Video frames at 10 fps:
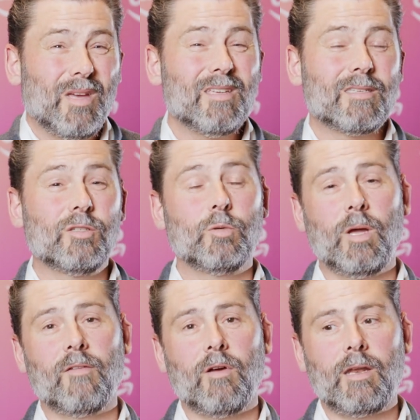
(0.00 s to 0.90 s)
biggest issue
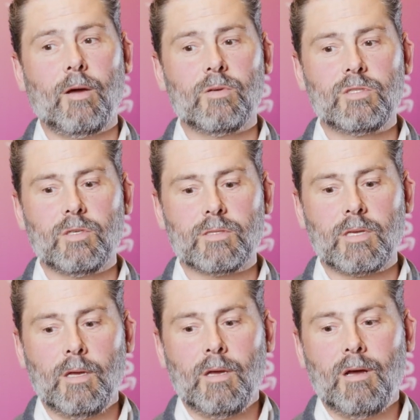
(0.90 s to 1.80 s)
we have right now is
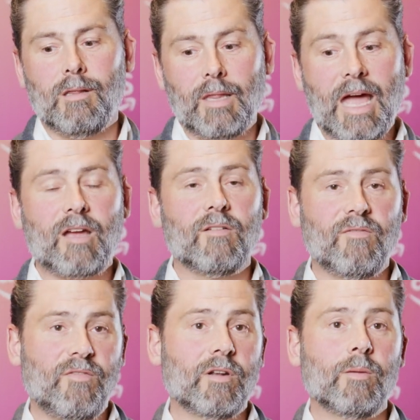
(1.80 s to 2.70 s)
just a lack
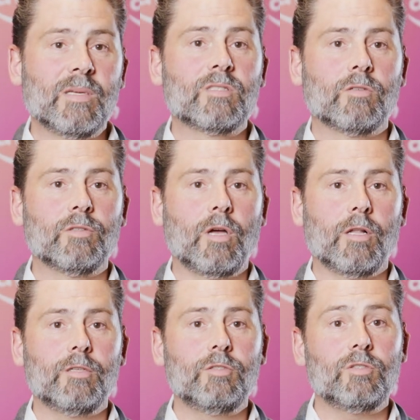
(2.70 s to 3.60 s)
of fundamental
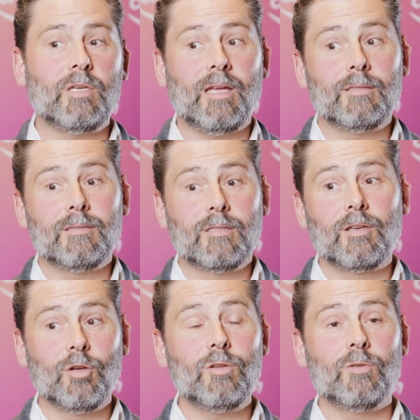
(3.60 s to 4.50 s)
knowledge. And
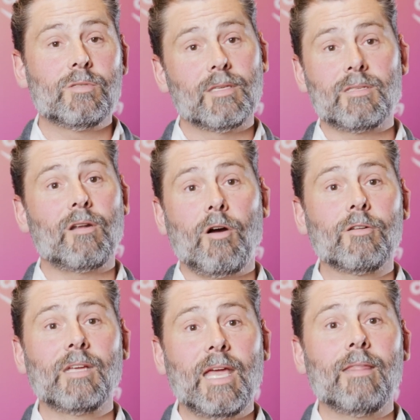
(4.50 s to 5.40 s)
the good news is it's not
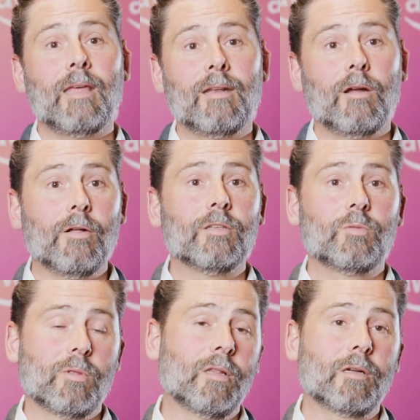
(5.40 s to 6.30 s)
hard to gain that
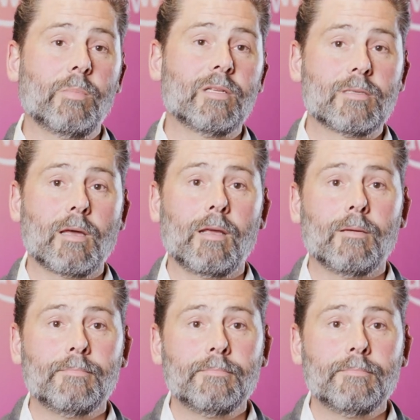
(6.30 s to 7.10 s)
knowledge with a little bit of study.